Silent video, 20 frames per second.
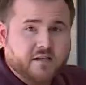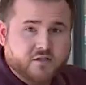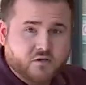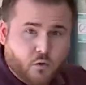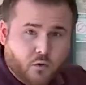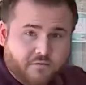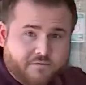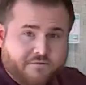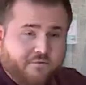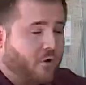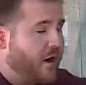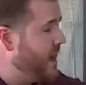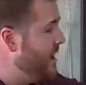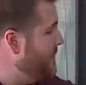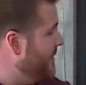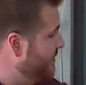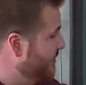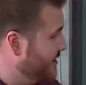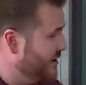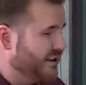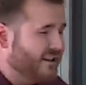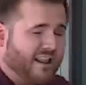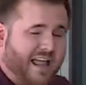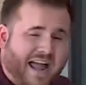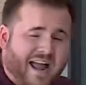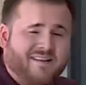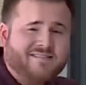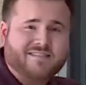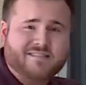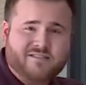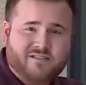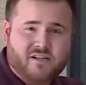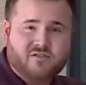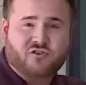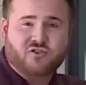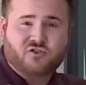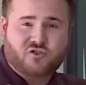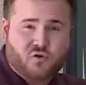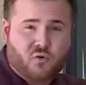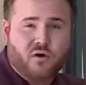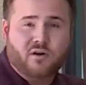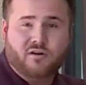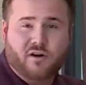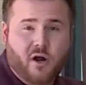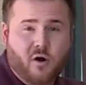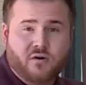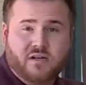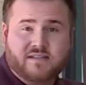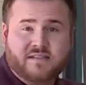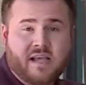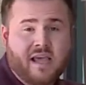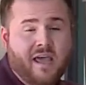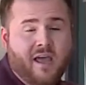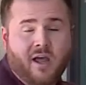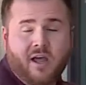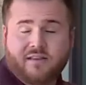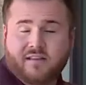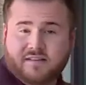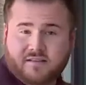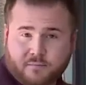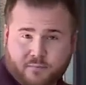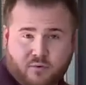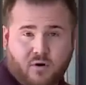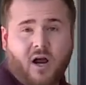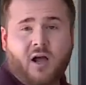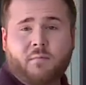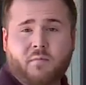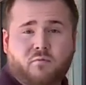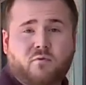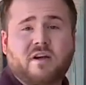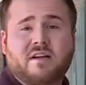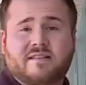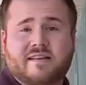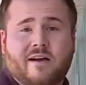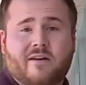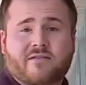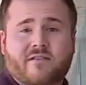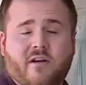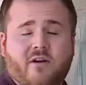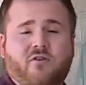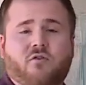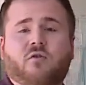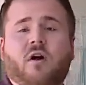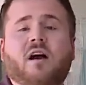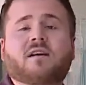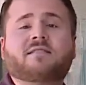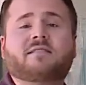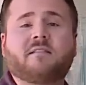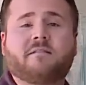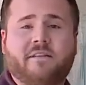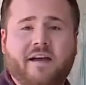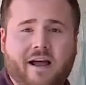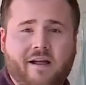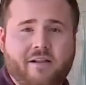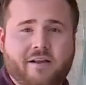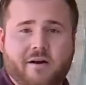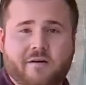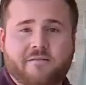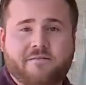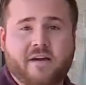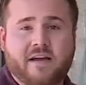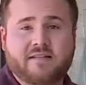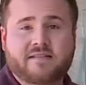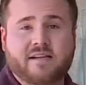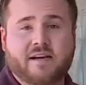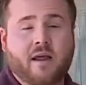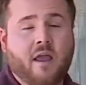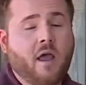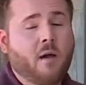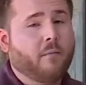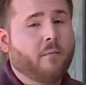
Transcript: the door frame and the glass in such a short notice. This a problem retailers across the valley are facing,